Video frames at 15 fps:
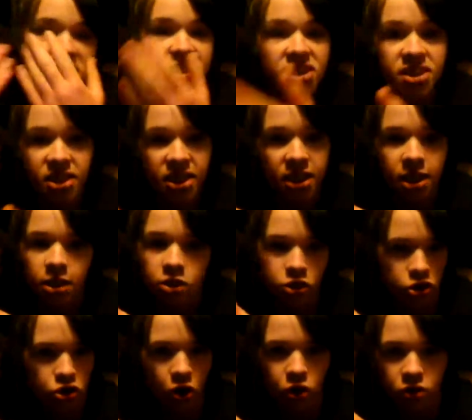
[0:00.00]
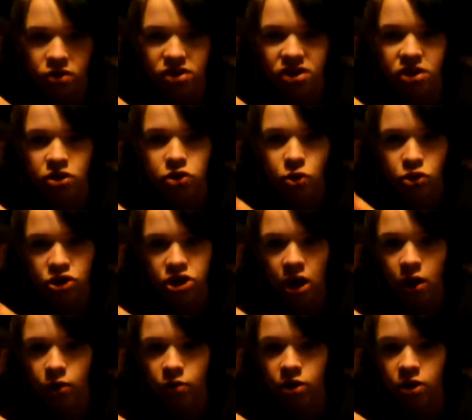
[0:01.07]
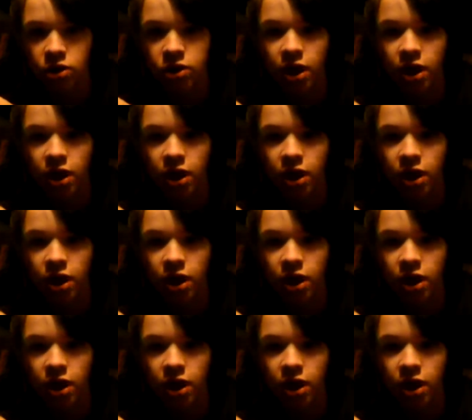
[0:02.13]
singing a song since your childhood